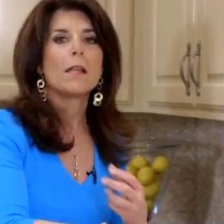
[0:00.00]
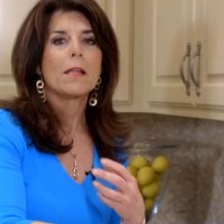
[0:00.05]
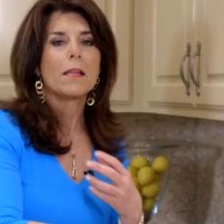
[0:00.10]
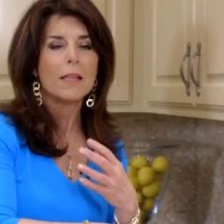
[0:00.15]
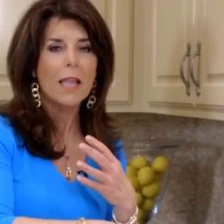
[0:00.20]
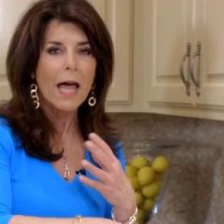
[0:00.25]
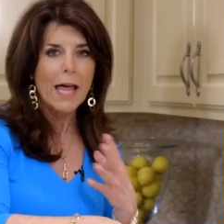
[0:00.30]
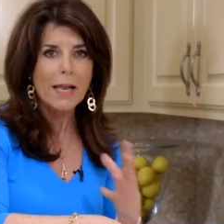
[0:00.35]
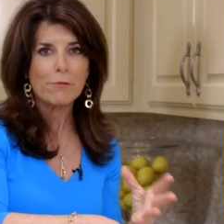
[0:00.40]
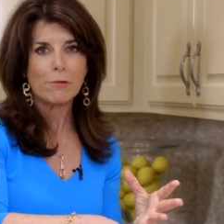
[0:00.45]
A
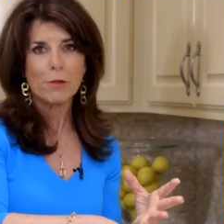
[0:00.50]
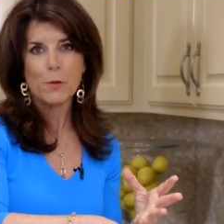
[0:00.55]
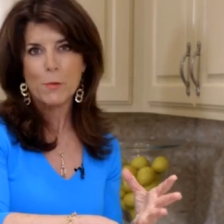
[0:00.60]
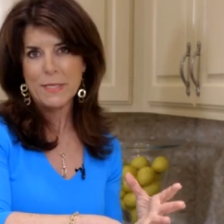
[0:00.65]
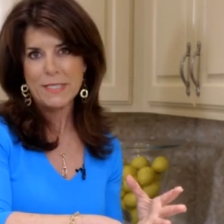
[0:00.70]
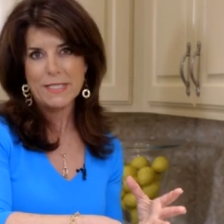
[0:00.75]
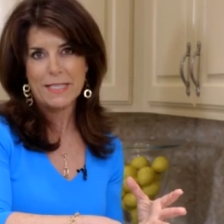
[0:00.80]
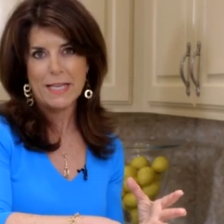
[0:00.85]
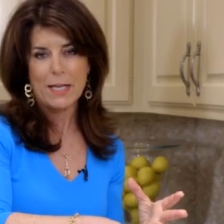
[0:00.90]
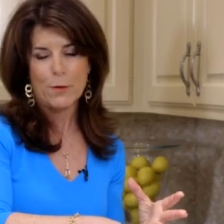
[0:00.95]
lot of
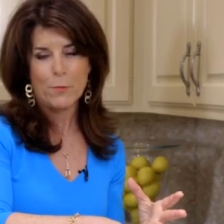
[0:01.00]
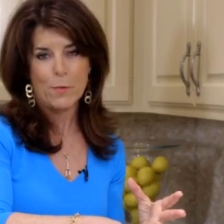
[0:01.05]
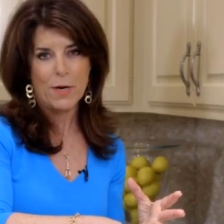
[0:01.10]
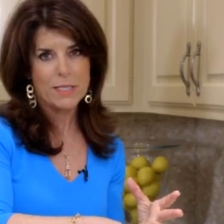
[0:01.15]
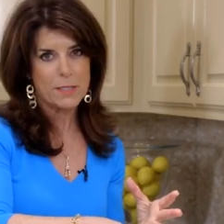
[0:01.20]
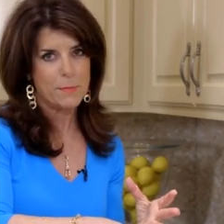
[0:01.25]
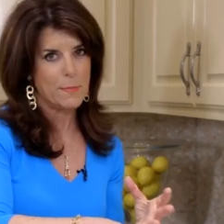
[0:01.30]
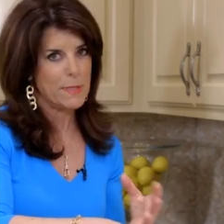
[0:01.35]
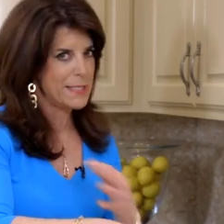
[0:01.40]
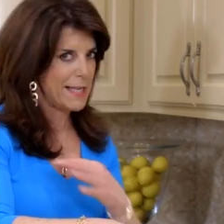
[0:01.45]
Louisiana
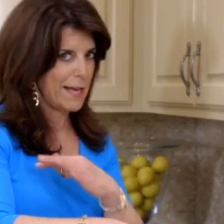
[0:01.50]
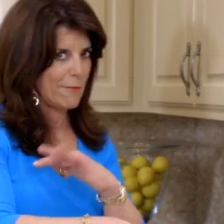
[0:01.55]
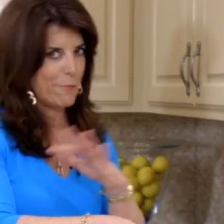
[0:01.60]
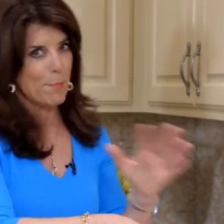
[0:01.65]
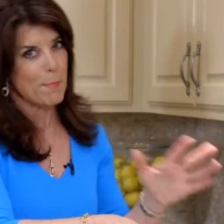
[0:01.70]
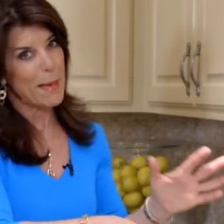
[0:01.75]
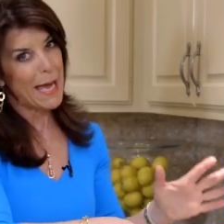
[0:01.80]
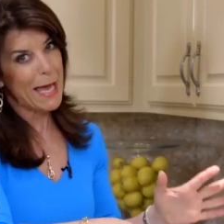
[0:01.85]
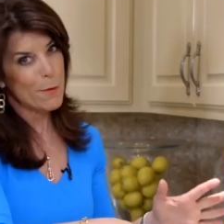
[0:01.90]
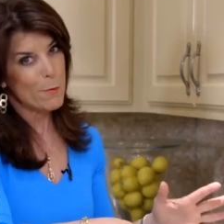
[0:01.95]
recipes have a
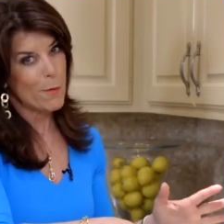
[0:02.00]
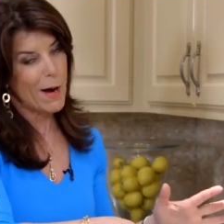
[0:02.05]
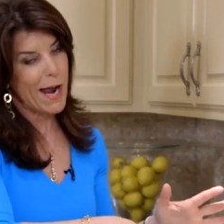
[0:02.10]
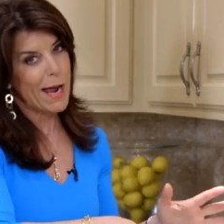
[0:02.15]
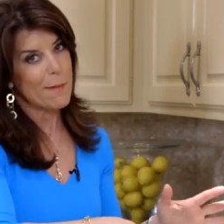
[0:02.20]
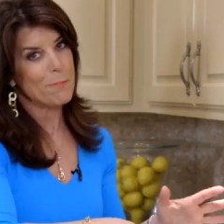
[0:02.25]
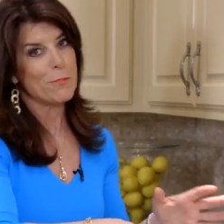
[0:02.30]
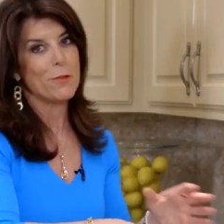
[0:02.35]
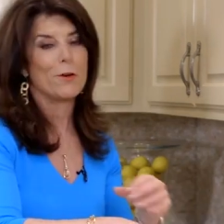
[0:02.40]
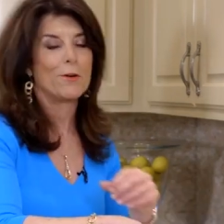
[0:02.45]
bad
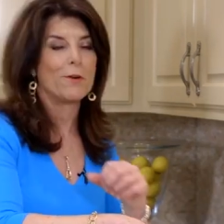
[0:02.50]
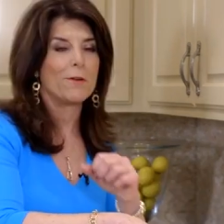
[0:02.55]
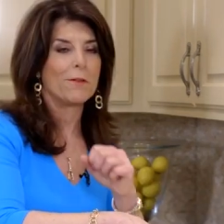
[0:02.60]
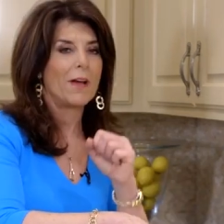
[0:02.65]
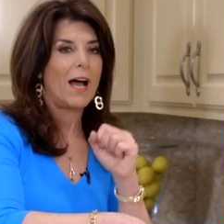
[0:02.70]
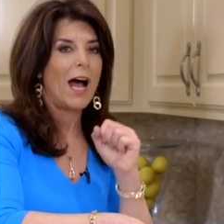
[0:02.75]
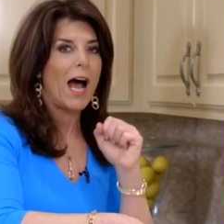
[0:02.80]
rap. They're